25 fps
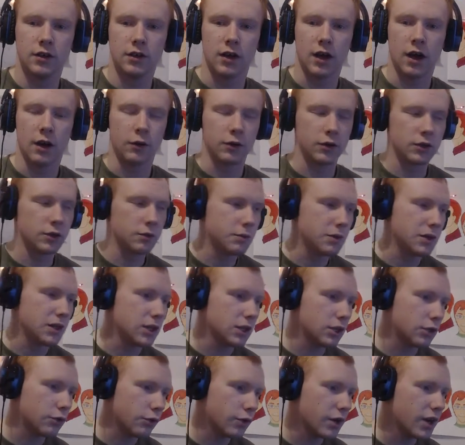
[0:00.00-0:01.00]
I want to
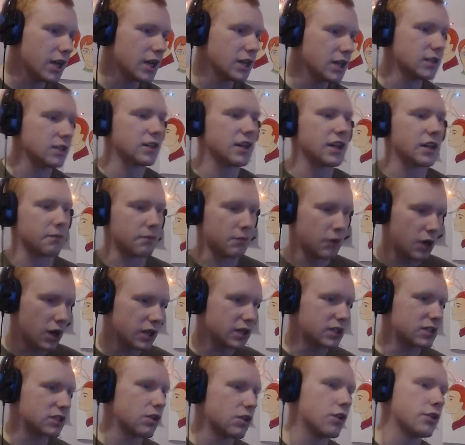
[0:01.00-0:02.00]
be great like my
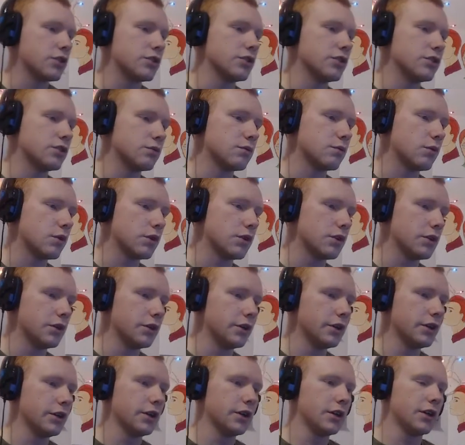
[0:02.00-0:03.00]
sergeants were
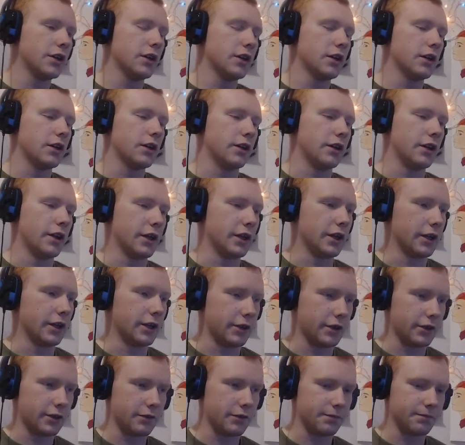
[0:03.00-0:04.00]

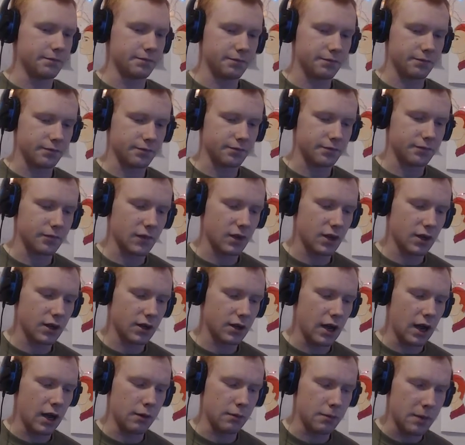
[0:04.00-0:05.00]
like
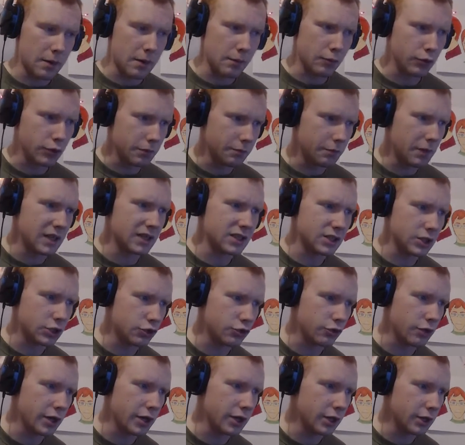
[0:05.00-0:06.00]
I remember at basic
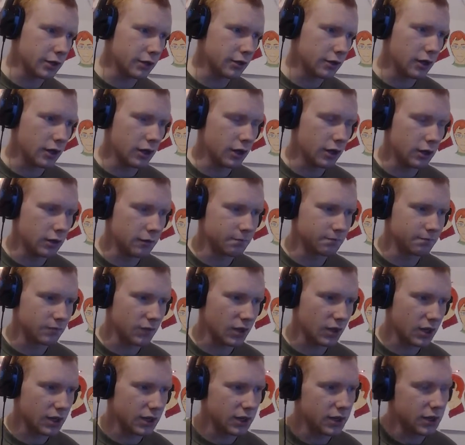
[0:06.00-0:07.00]
training, um,
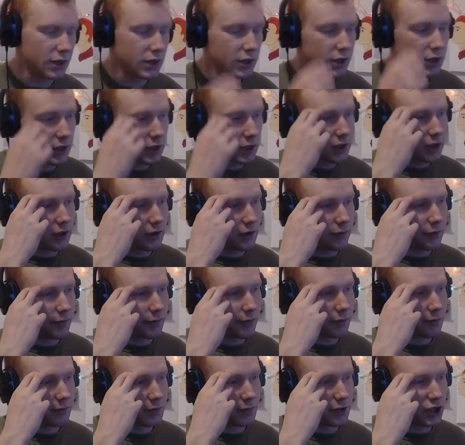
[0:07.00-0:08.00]
if
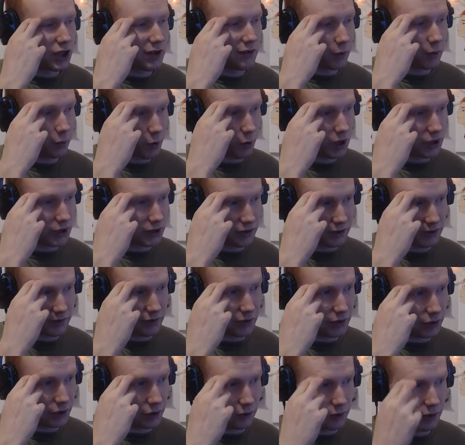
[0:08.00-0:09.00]
she ever watches this
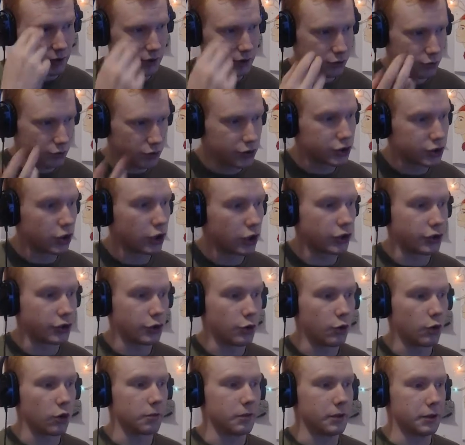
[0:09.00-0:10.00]
video, uh, Drill
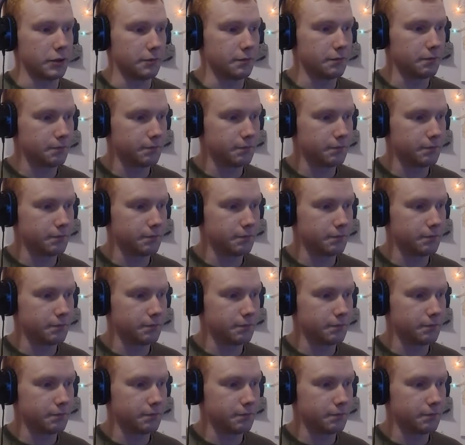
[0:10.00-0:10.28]
Sergeant Corbett.